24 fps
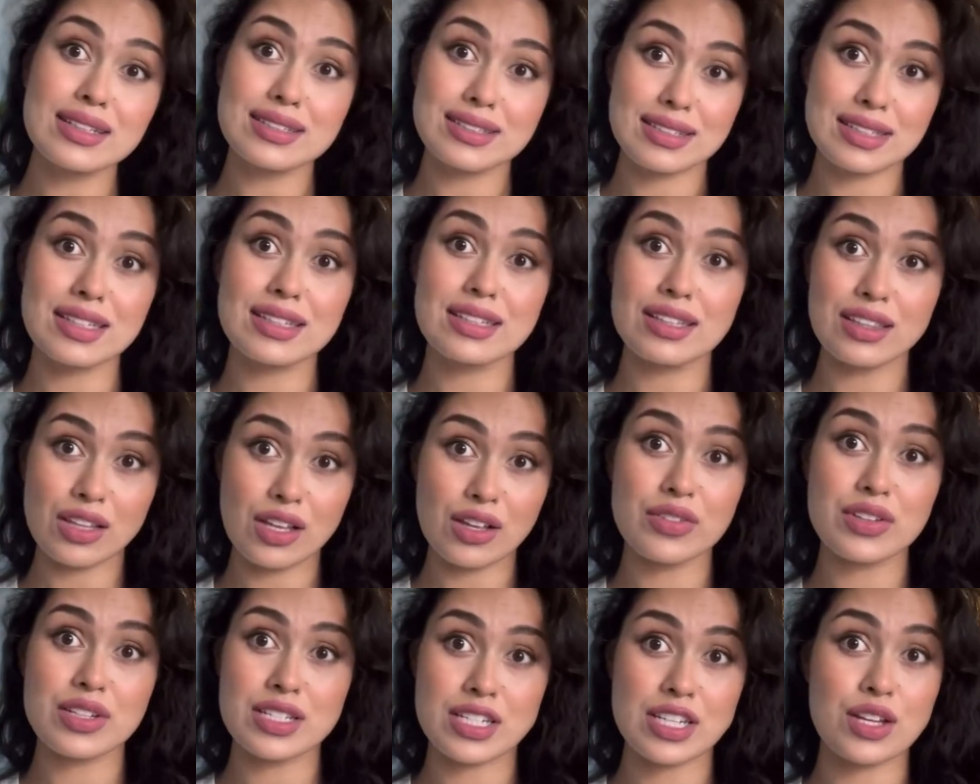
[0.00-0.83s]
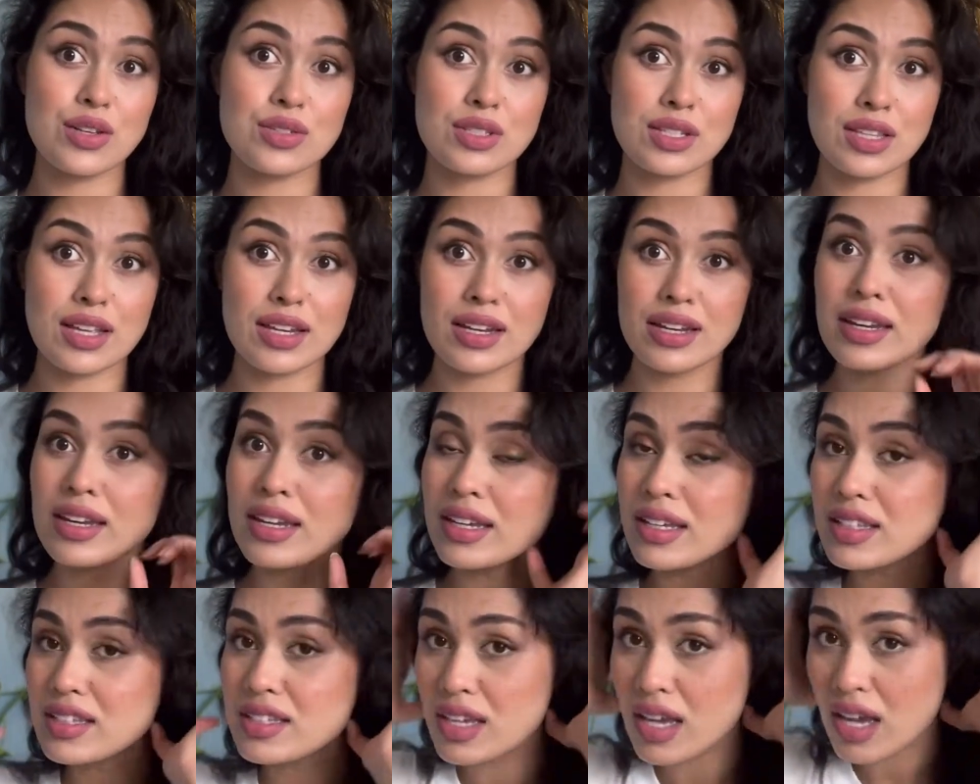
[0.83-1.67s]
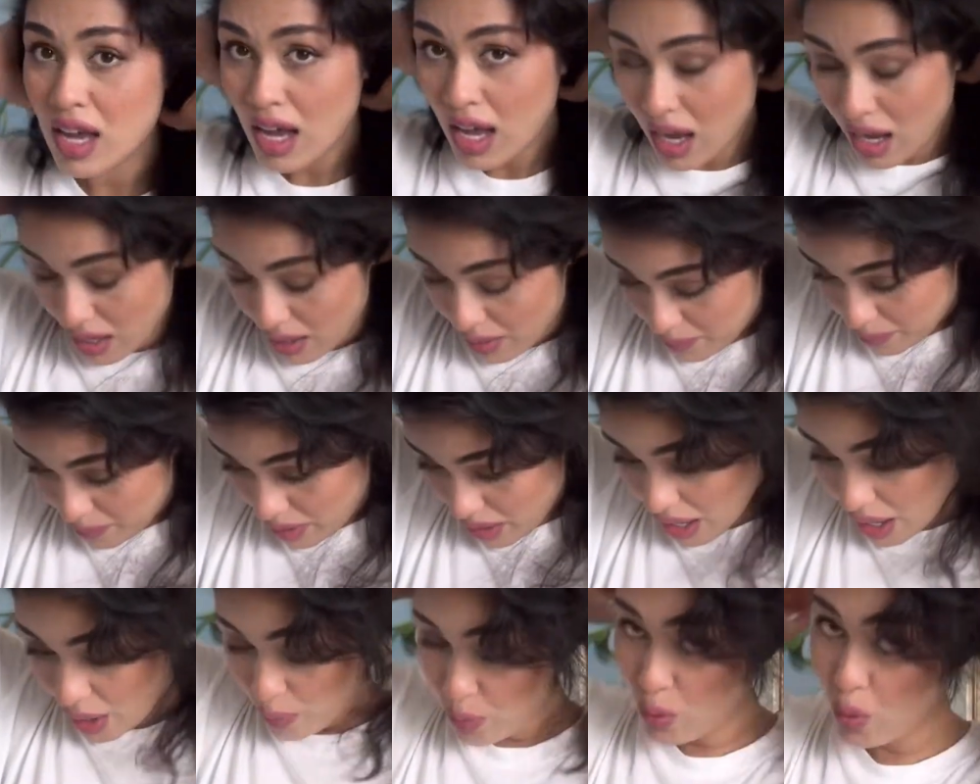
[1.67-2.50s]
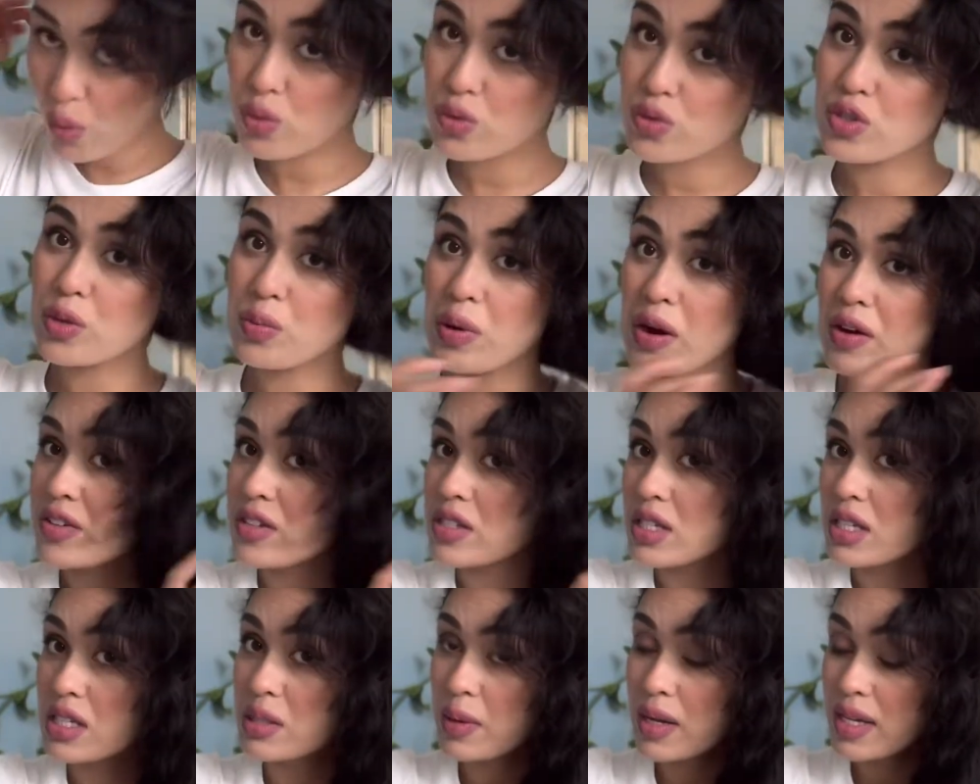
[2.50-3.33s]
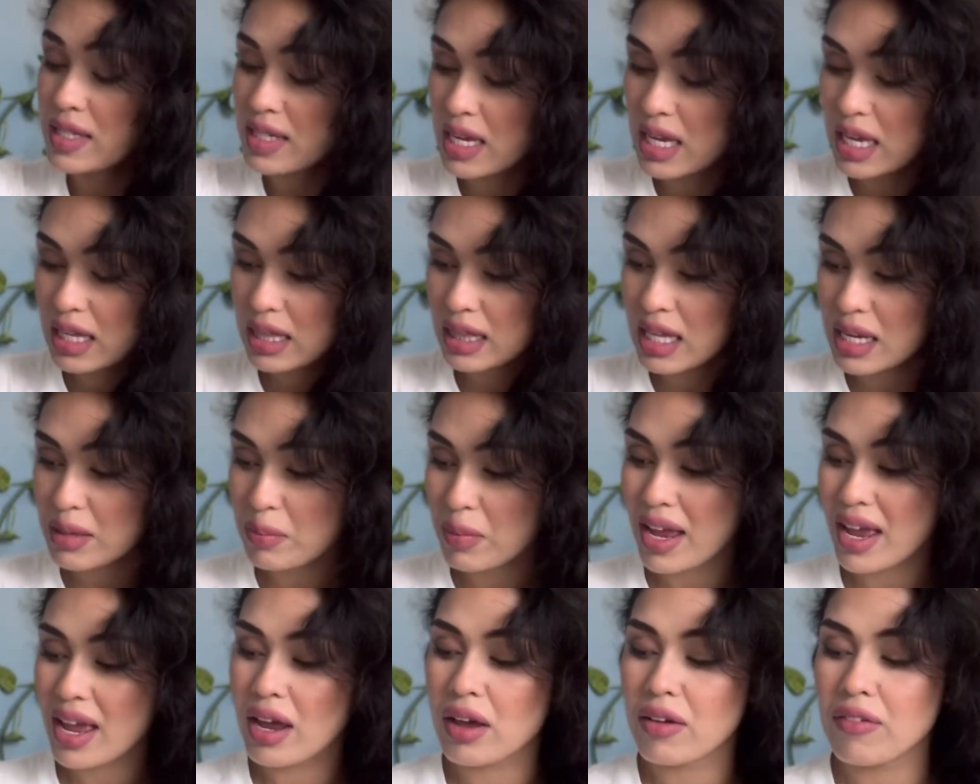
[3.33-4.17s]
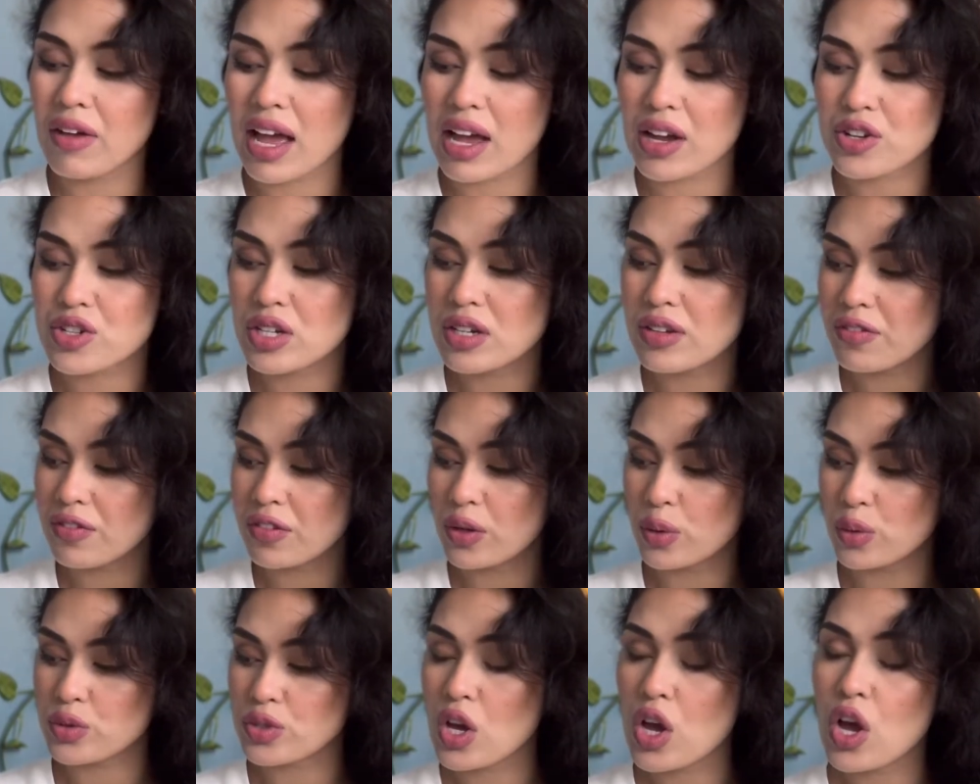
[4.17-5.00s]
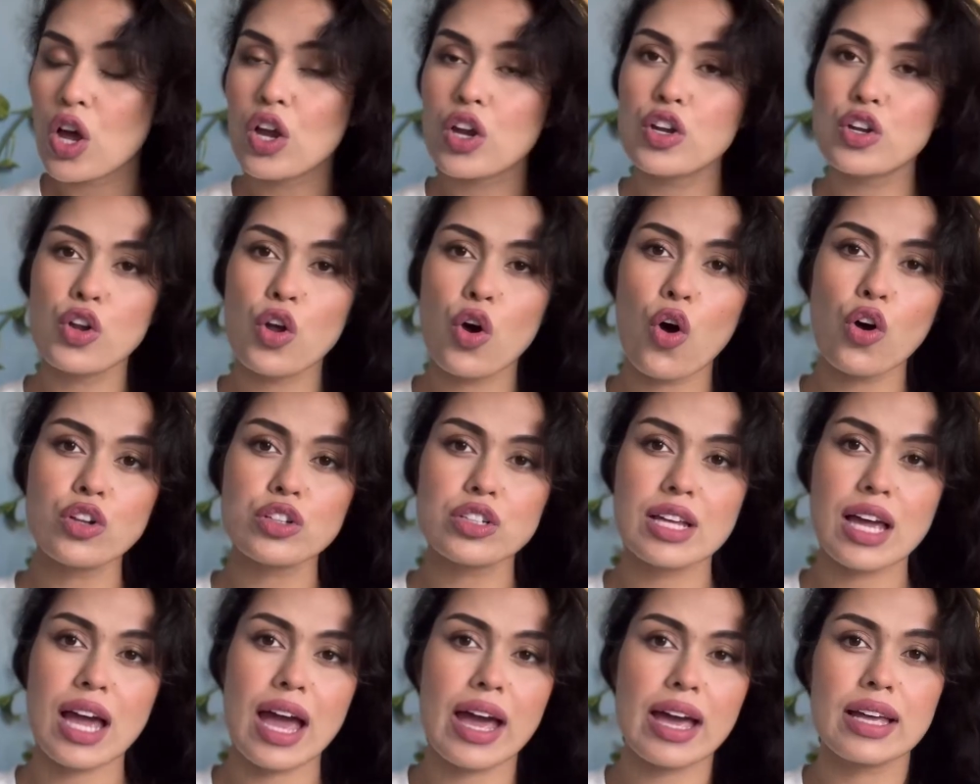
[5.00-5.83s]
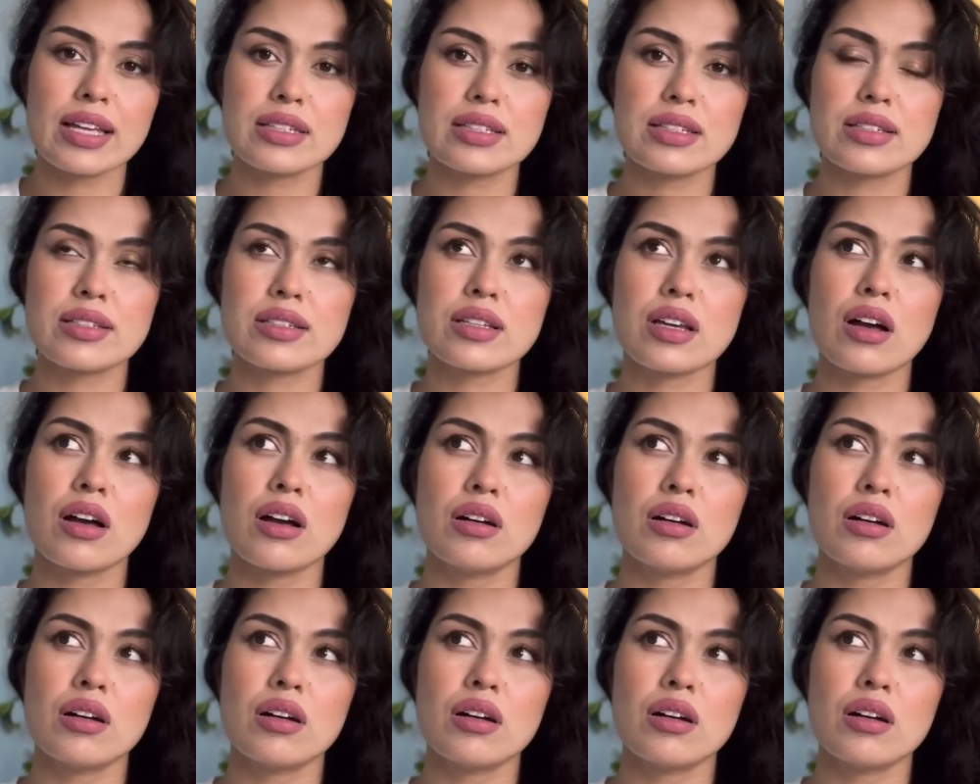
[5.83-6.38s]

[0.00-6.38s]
see the love and TLC that it needs. I will also preface this by saying that my hair actually feels not as